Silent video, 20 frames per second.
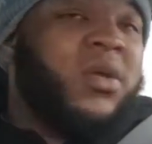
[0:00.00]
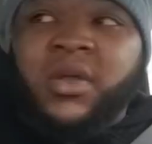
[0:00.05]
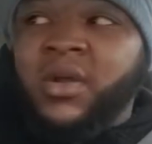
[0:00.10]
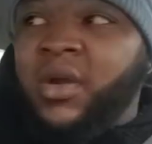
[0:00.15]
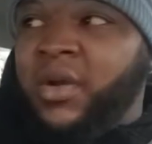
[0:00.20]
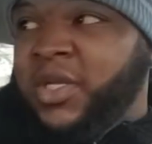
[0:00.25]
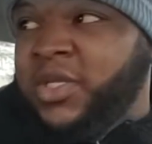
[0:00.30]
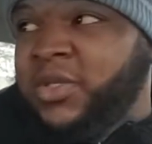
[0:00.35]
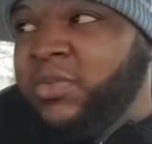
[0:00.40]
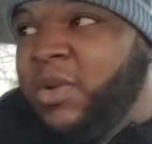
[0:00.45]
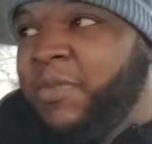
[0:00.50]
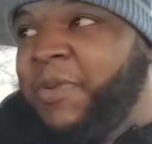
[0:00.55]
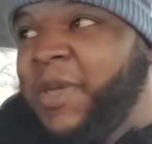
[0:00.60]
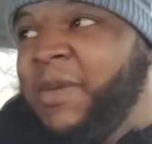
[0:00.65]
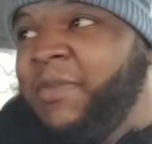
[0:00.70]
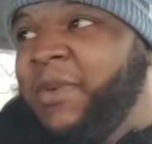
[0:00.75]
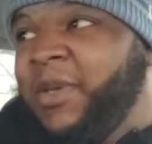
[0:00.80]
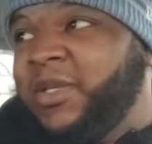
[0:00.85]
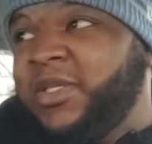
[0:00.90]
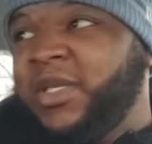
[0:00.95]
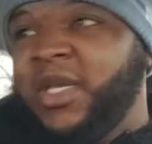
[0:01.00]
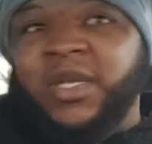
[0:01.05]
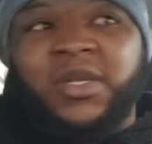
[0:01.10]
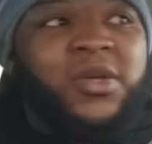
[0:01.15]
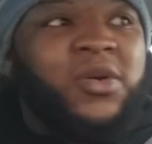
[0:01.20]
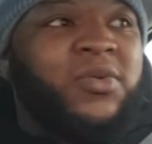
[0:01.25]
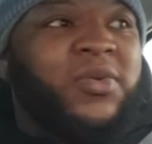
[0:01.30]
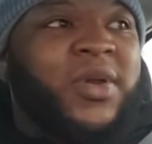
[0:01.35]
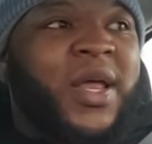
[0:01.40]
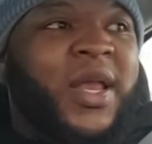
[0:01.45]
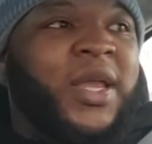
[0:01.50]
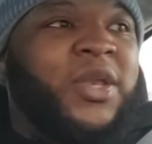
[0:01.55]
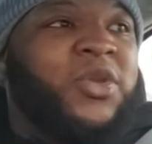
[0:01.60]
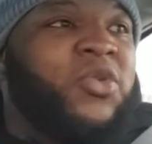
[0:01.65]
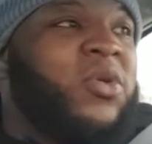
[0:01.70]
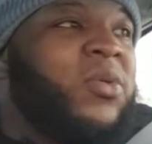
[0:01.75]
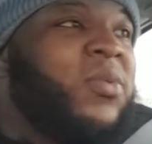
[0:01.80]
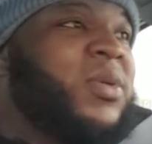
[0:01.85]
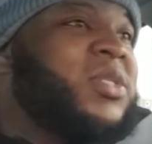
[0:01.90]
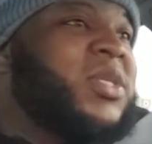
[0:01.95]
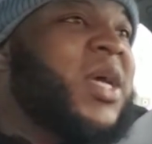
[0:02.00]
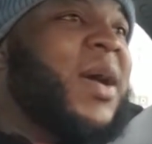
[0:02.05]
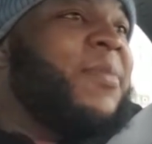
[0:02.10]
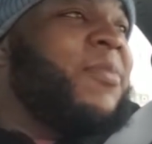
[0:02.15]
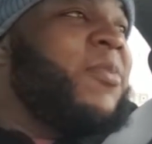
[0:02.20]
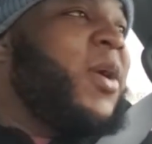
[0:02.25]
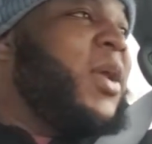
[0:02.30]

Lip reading: You know, this is what PBC do. Now they doing what Top